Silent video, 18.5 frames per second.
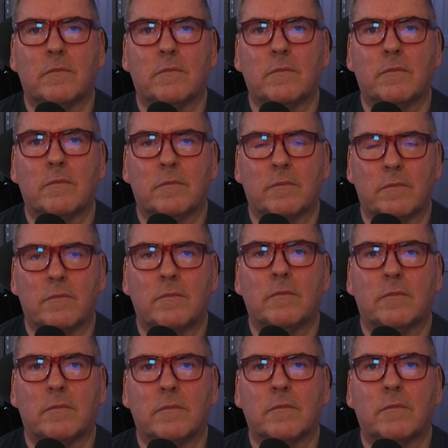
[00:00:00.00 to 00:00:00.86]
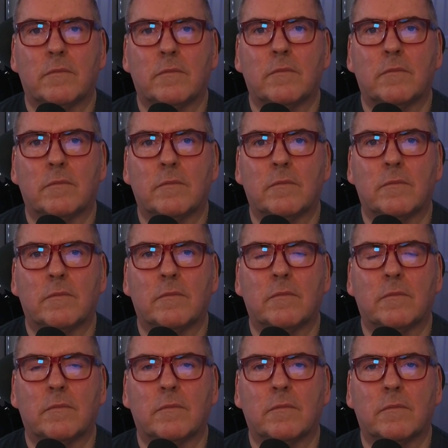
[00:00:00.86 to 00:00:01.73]

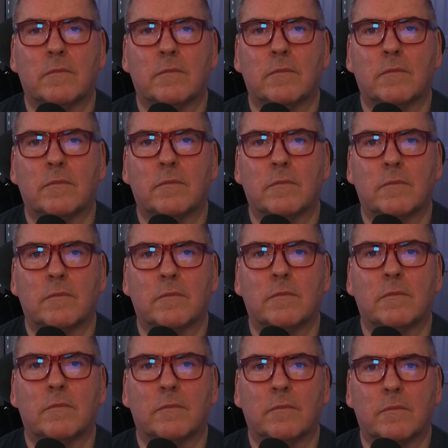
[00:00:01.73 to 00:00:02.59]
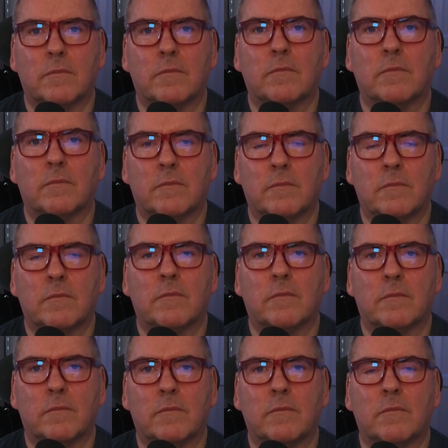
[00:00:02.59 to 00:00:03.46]

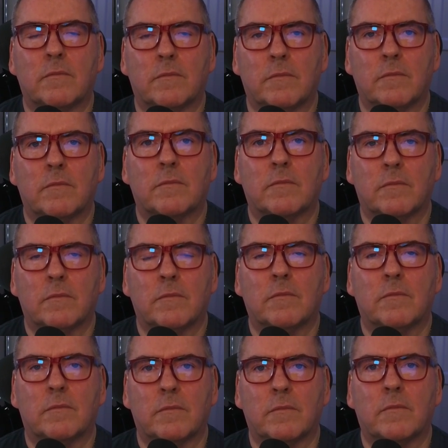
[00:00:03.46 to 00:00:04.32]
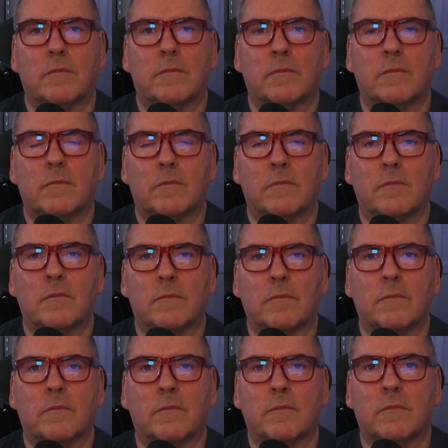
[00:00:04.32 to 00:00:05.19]

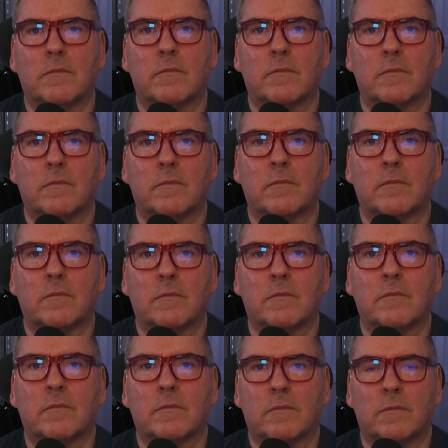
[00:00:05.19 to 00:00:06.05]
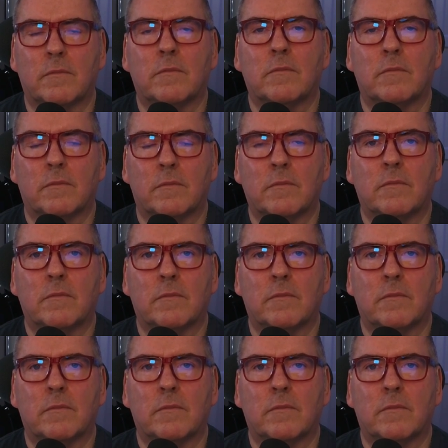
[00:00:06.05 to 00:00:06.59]
The person shown says nothing.